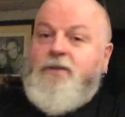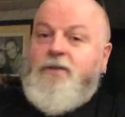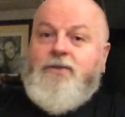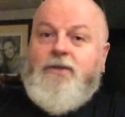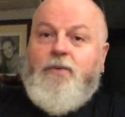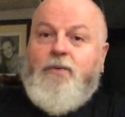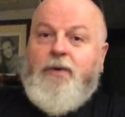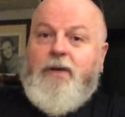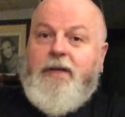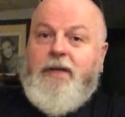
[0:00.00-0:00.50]

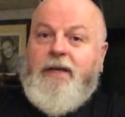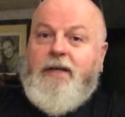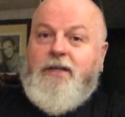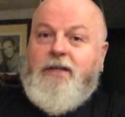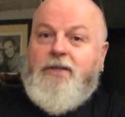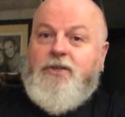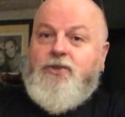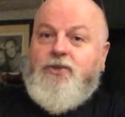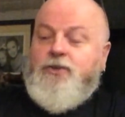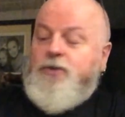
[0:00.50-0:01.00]
So when I get
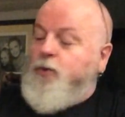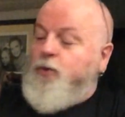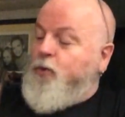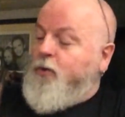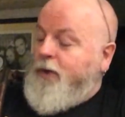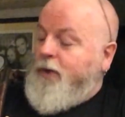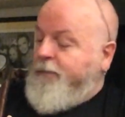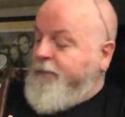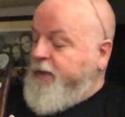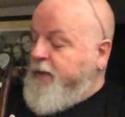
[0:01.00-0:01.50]
to the
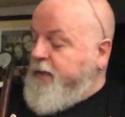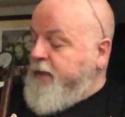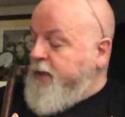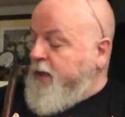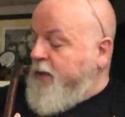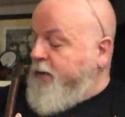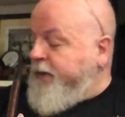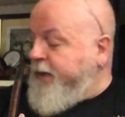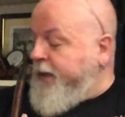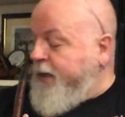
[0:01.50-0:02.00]
store, I'm going to
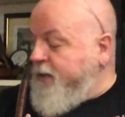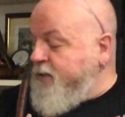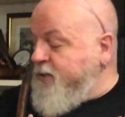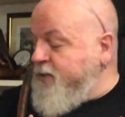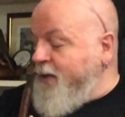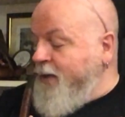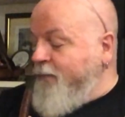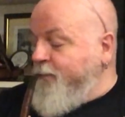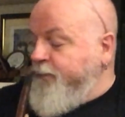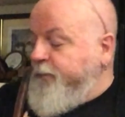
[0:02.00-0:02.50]
go and get
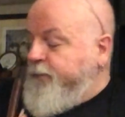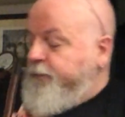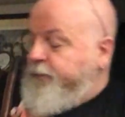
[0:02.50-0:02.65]
some